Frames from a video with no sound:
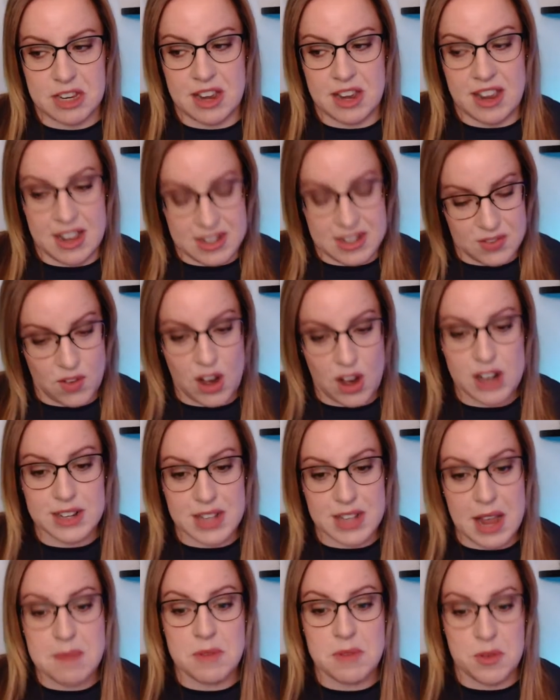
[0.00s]
as far as
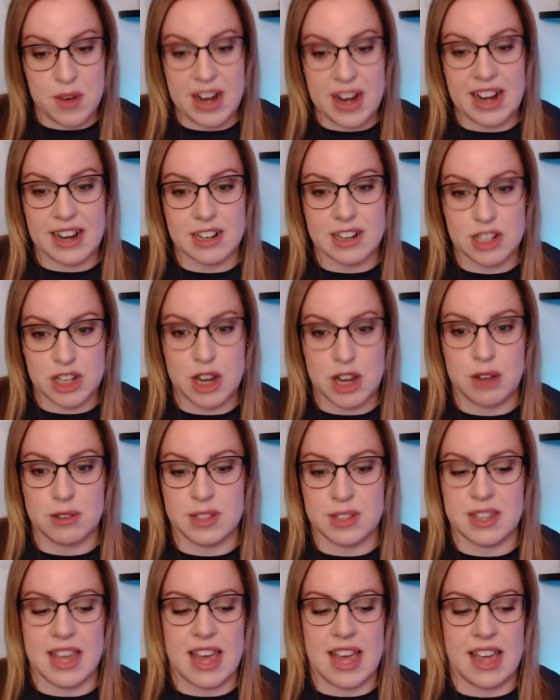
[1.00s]
I'm aware,
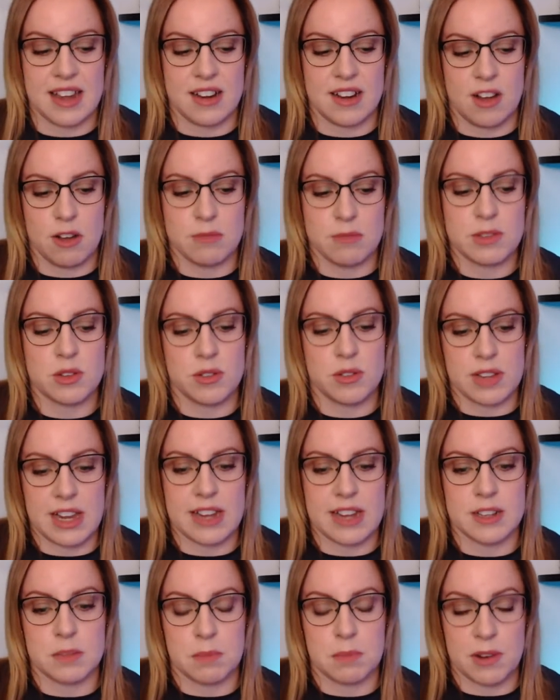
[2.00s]
shows that homeschool
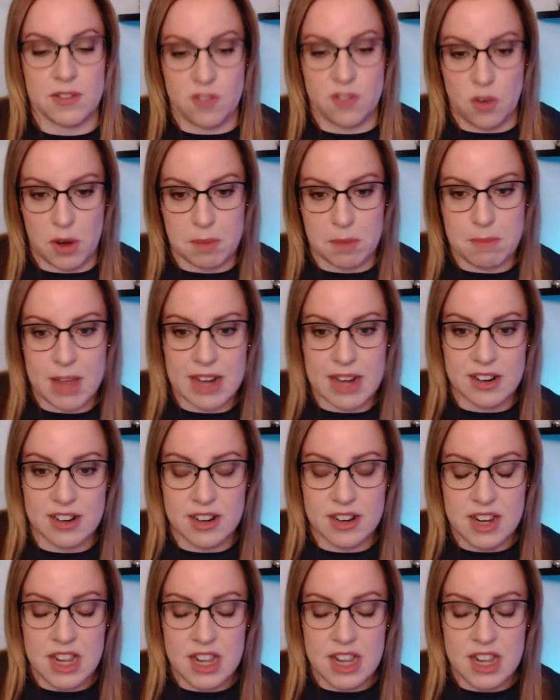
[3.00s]
kids perform better.